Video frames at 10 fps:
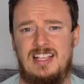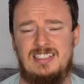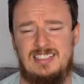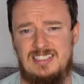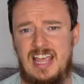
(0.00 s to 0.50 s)

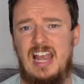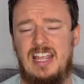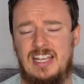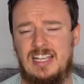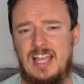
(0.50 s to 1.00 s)

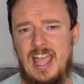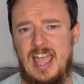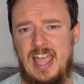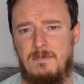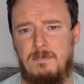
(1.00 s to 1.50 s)
selling
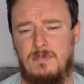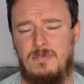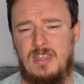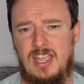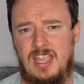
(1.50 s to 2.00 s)

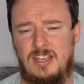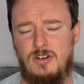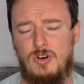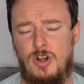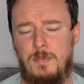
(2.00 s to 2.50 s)

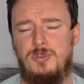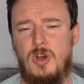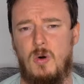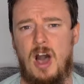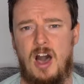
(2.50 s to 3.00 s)

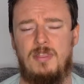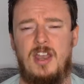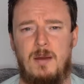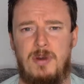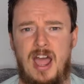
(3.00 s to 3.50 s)
crypto on
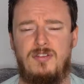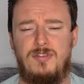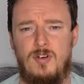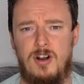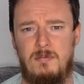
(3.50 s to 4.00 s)
their
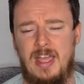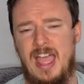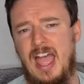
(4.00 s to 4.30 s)
platform,